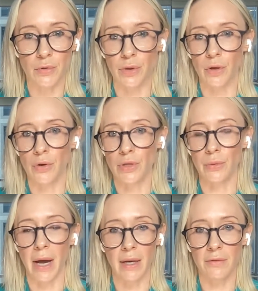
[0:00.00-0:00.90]
you can go
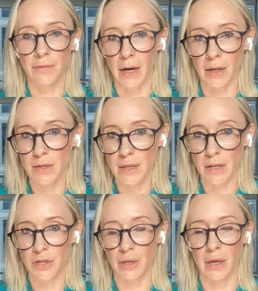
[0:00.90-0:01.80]
to any fire
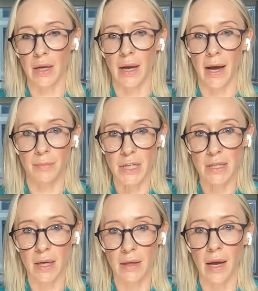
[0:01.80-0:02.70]
station in
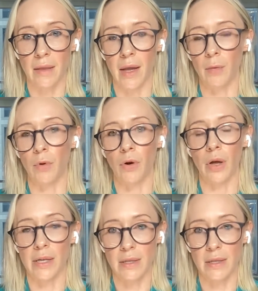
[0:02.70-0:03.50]
Edmonton, and they will